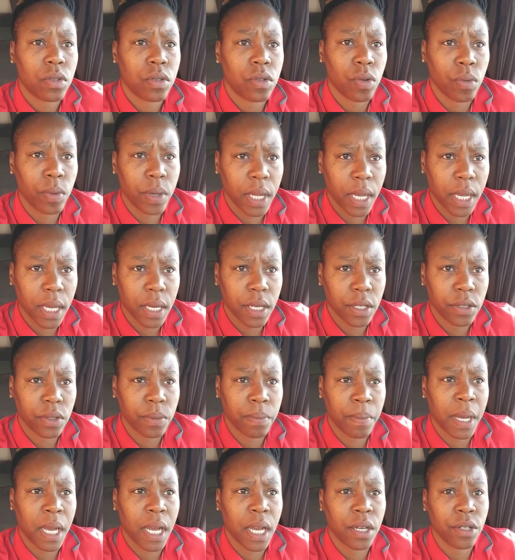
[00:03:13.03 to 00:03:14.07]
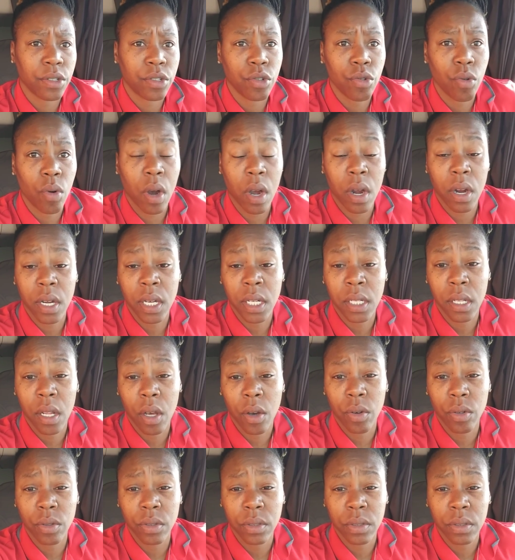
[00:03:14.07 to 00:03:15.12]
2,800 miles. You are
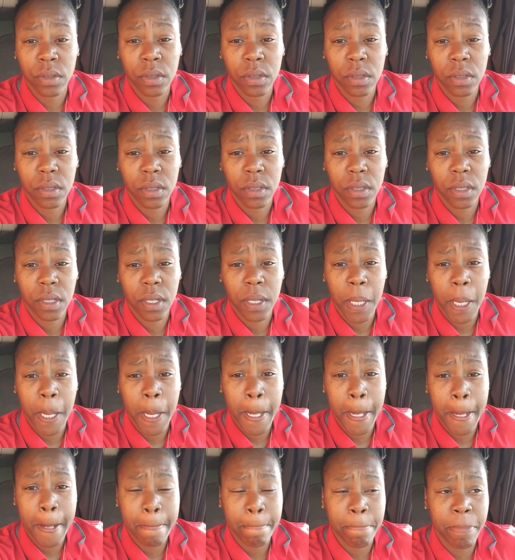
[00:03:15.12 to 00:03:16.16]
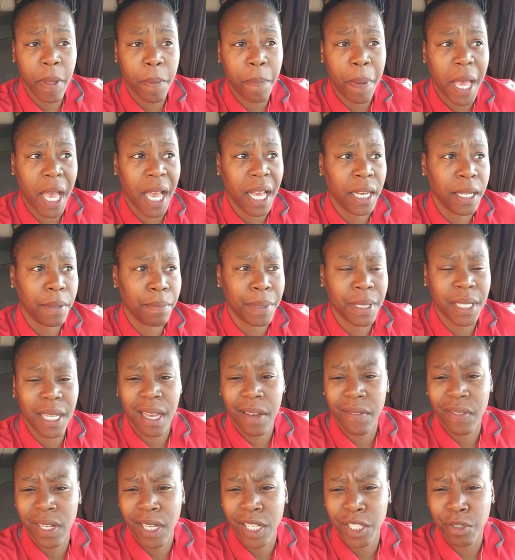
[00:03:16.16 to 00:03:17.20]
unloading the pallet, but they
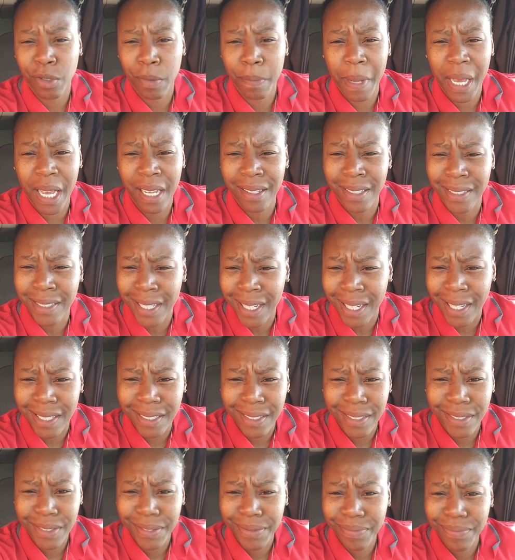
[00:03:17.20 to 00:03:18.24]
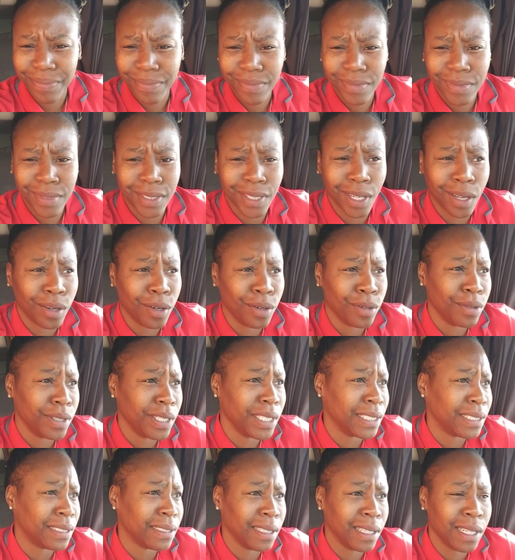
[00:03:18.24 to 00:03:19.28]
have electric pallet jacks. So
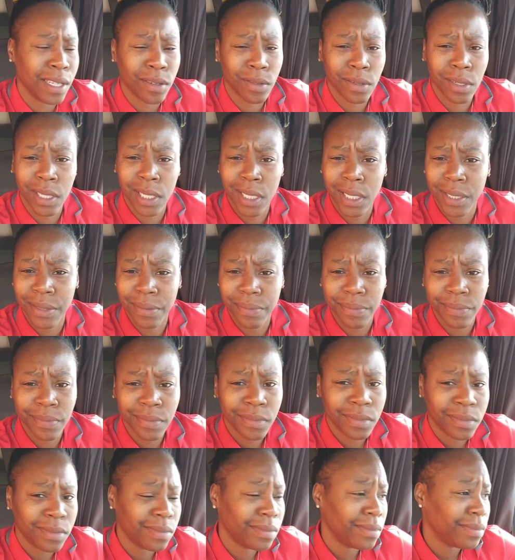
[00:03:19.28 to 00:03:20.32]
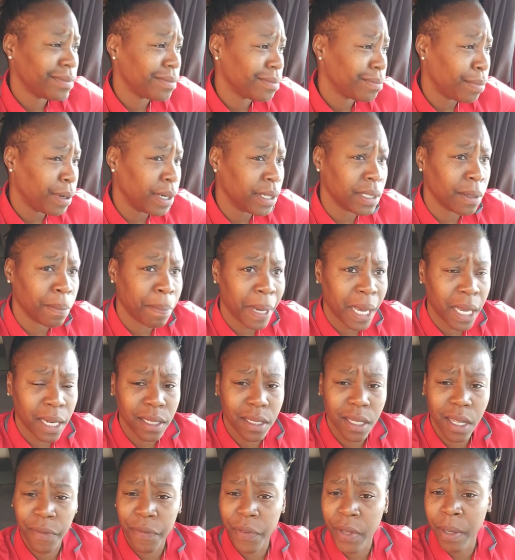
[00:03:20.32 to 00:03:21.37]
it's literally put the
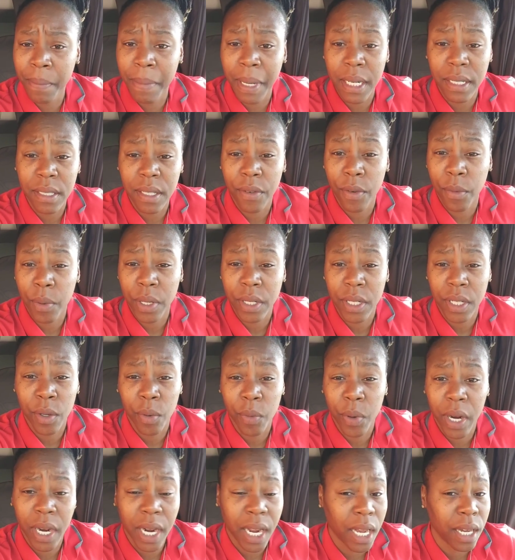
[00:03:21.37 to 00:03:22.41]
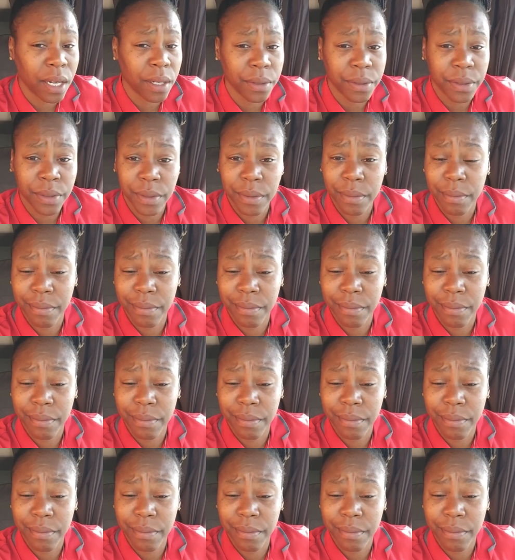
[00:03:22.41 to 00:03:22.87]
pallet. If anybody's ever worked in a warehouse,